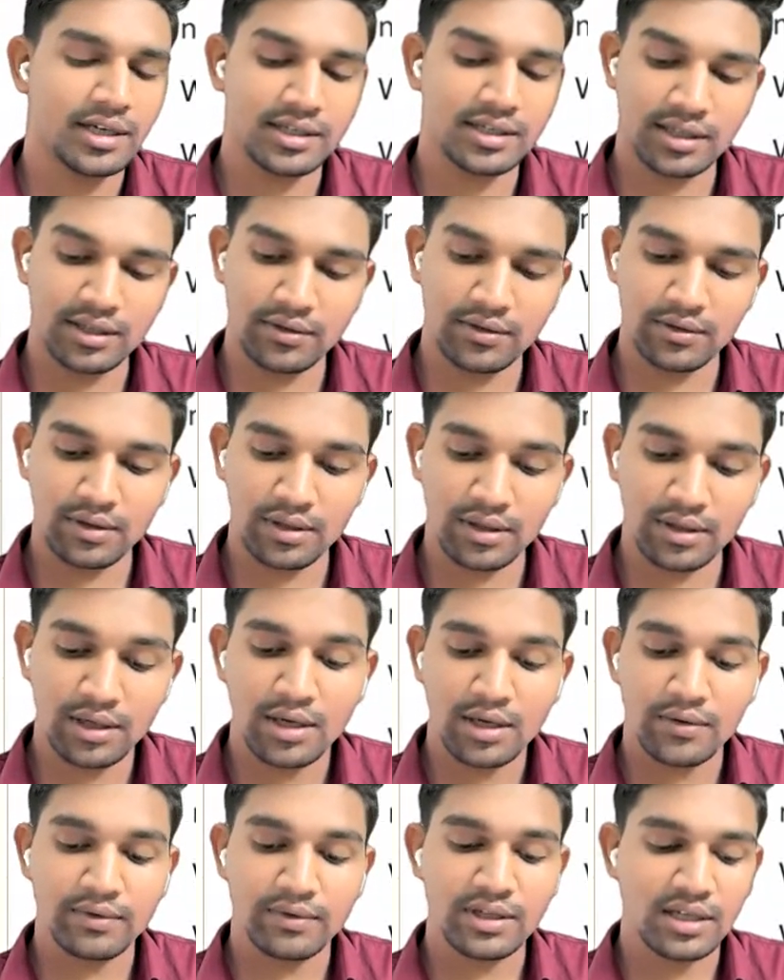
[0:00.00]
into the
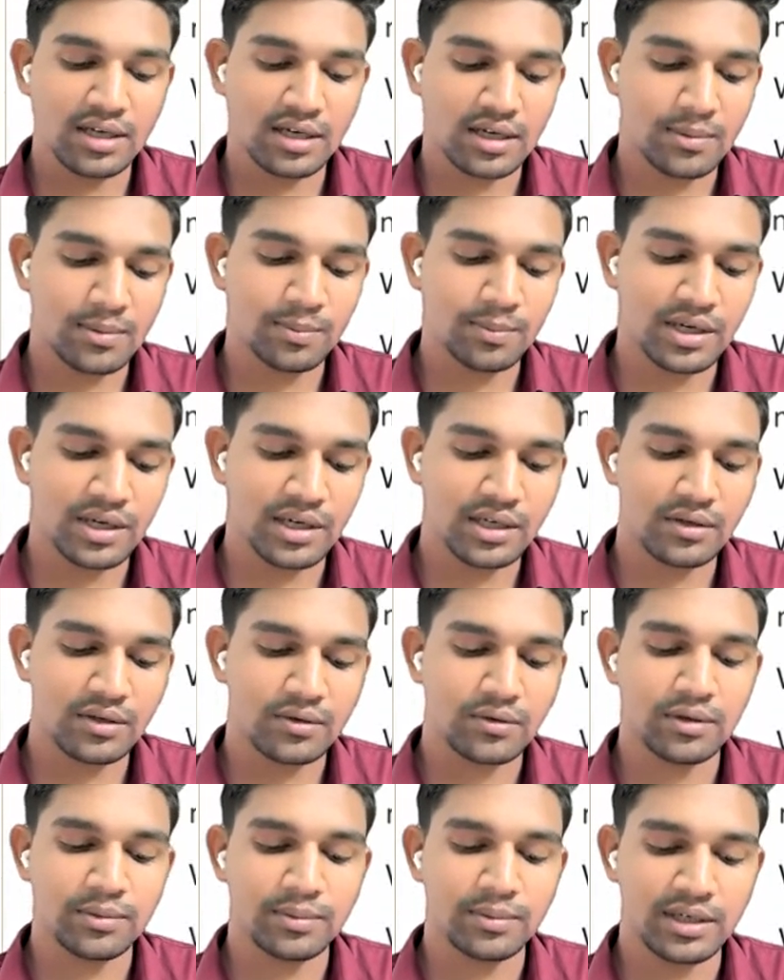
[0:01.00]
within a company
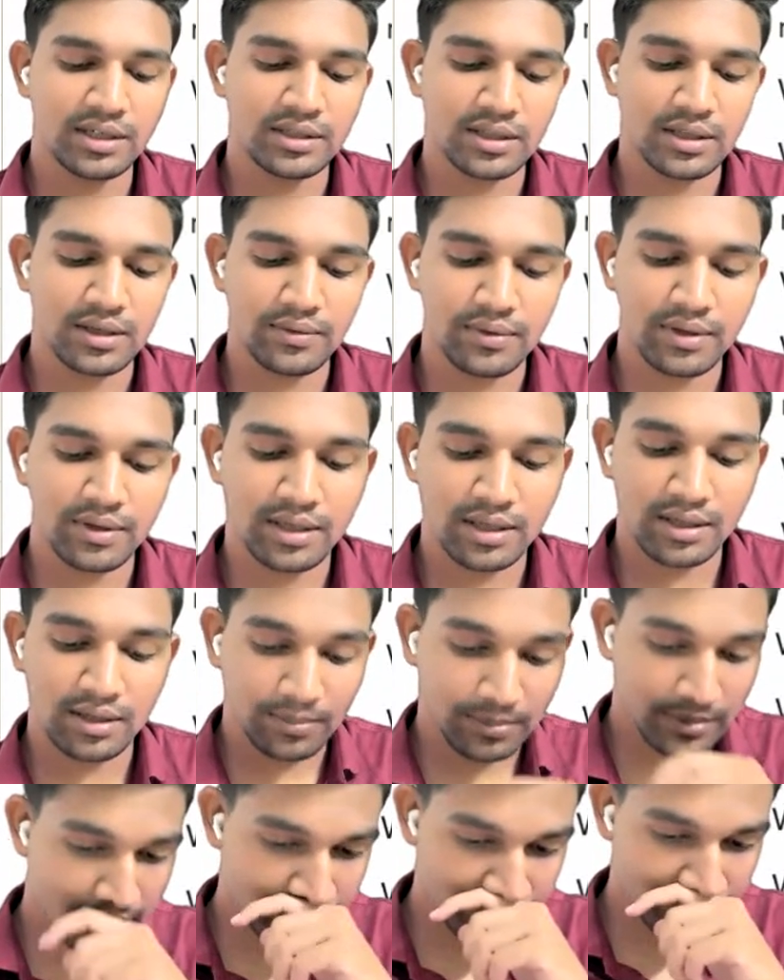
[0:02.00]
could be discovered, and the
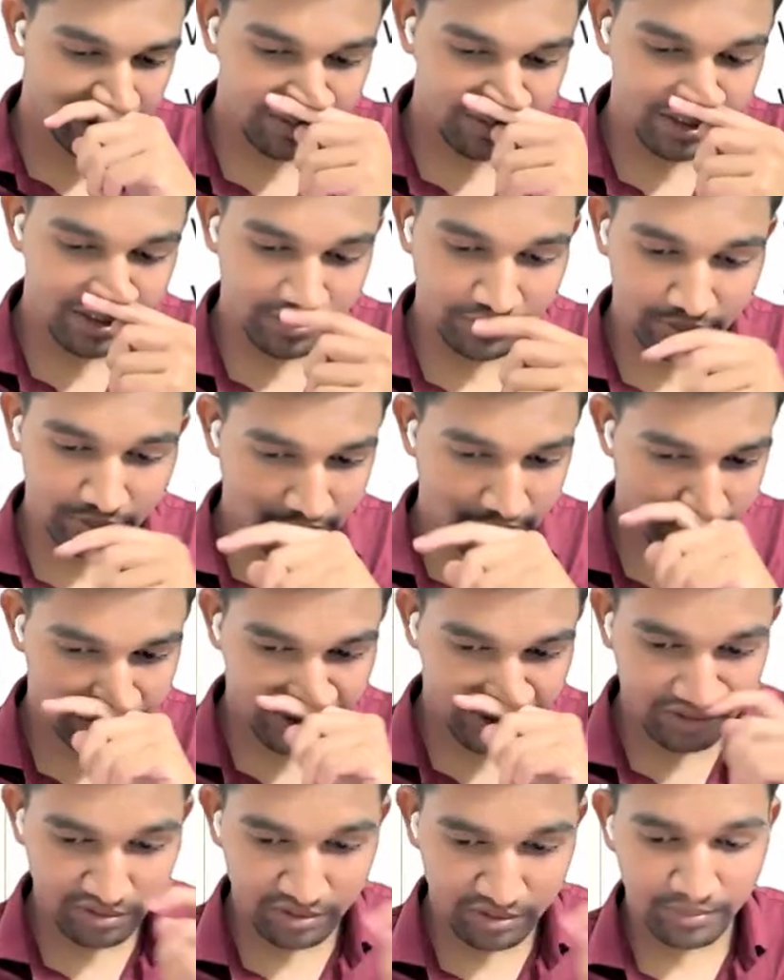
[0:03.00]
benefit of the rule of
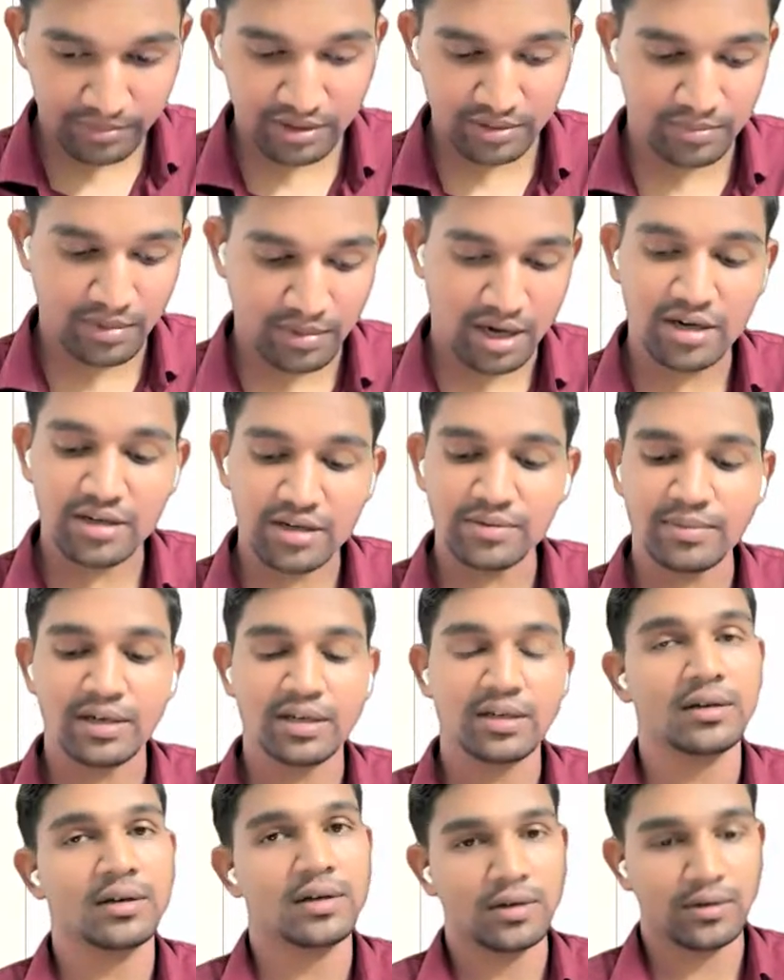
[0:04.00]
indoor
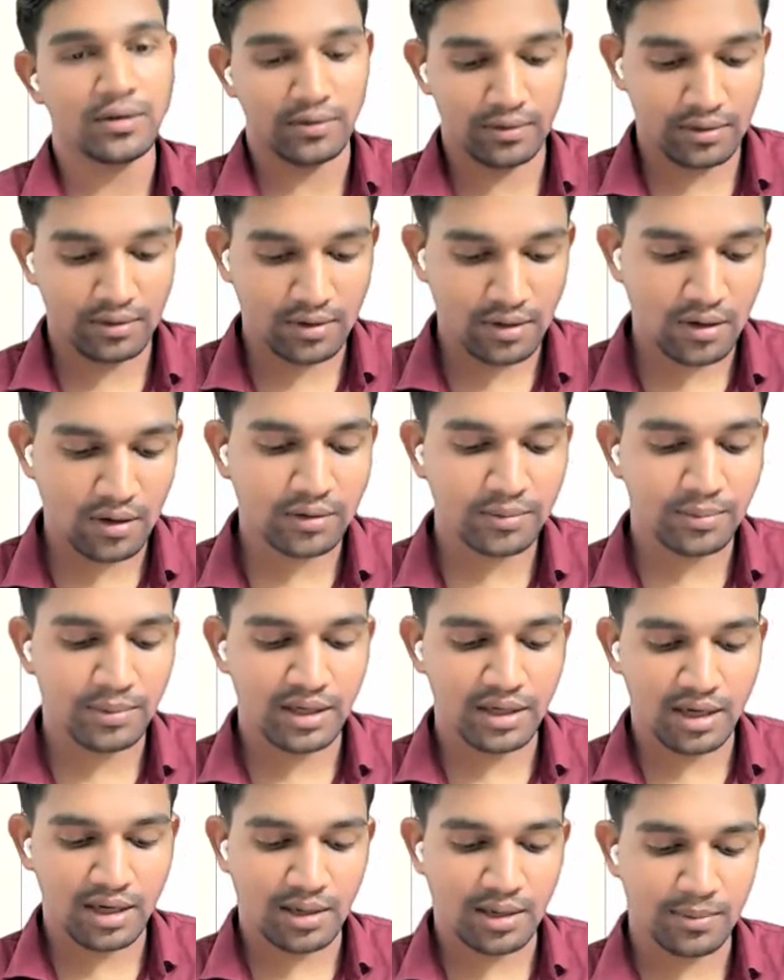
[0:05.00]
management would not
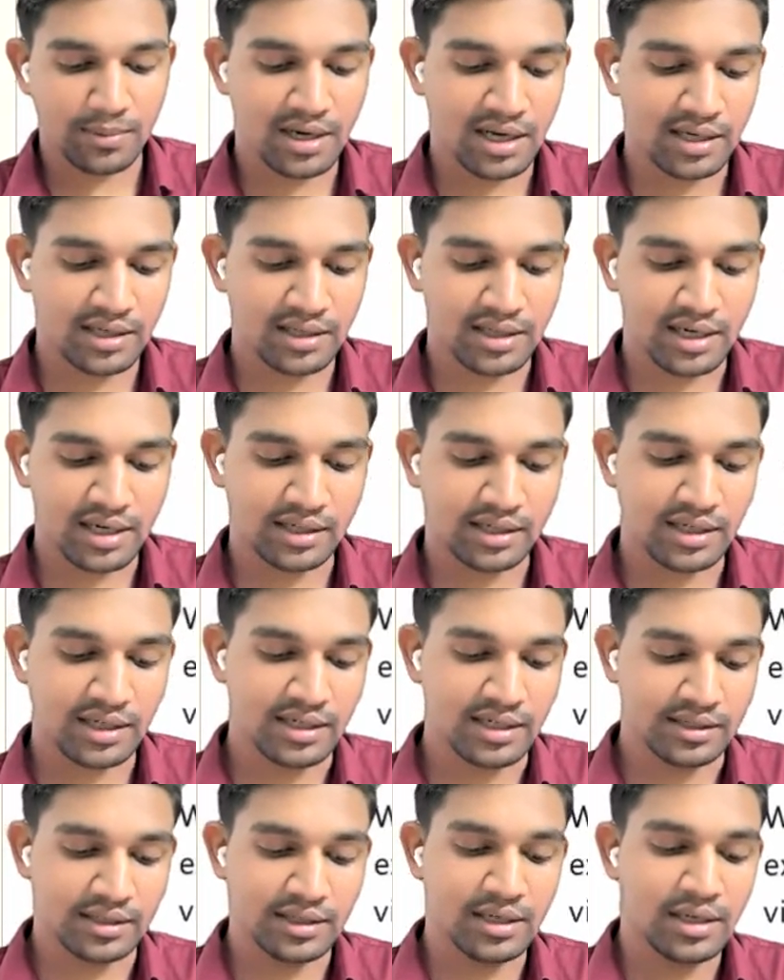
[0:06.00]
be applied in that
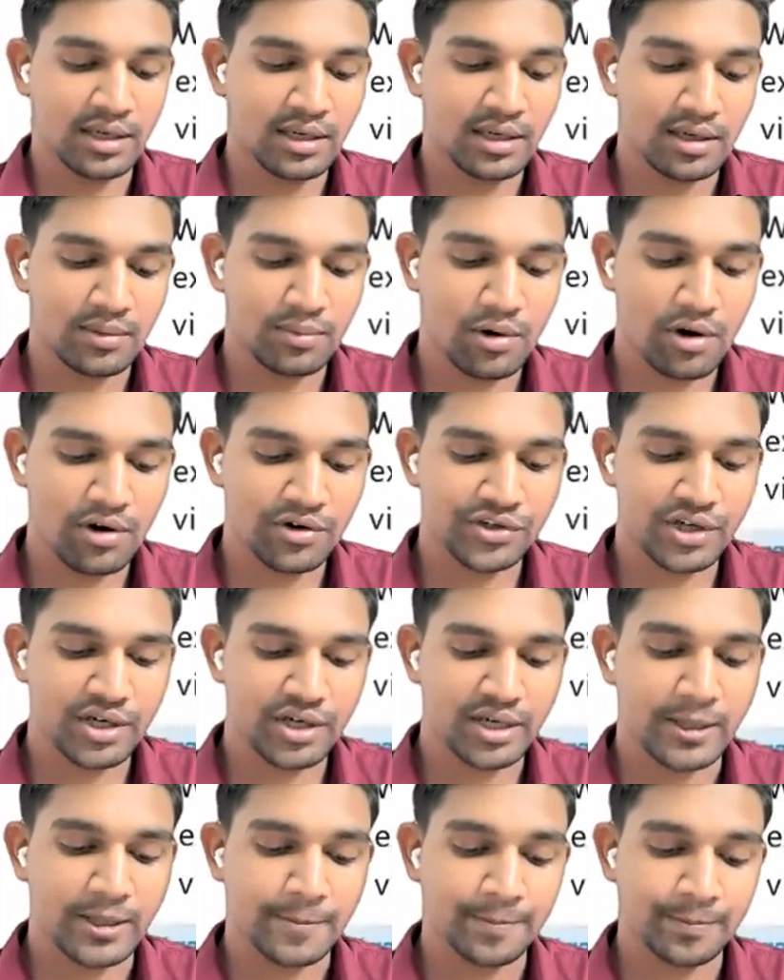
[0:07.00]
case.
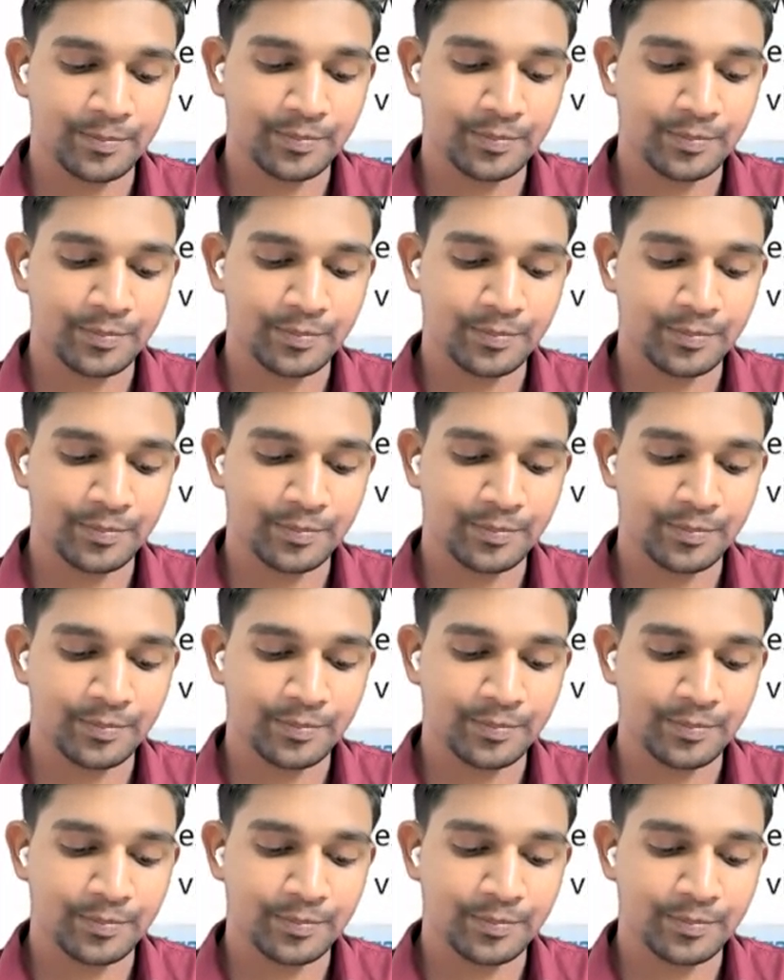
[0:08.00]
Forgery.